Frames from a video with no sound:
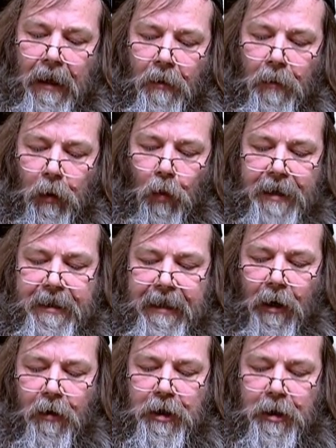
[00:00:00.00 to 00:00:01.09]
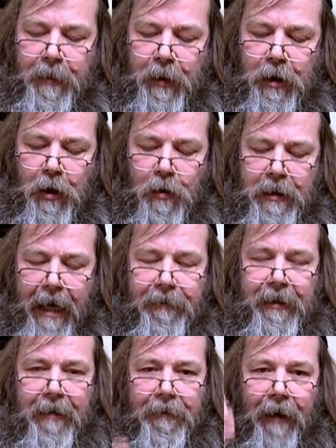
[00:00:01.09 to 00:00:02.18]
But what's it going to produce
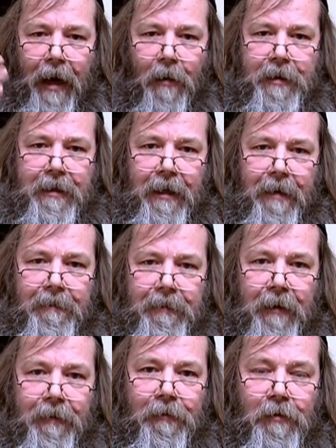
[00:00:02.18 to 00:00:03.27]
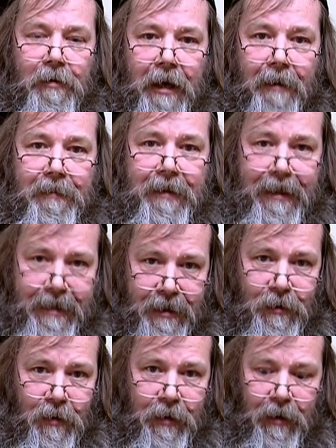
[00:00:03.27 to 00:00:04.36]
after the flowers come? The fruit comes. Yes,
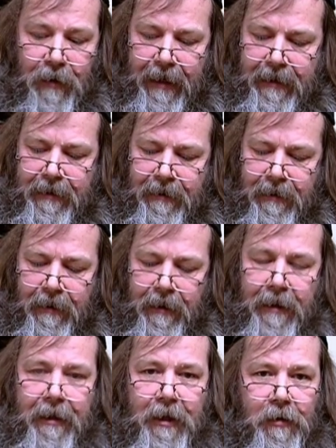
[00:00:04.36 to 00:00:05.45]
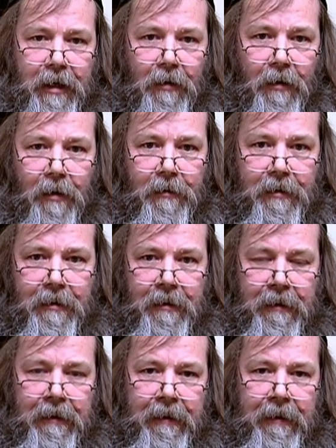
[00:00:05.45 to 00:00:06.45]
you all know that. The tree grows.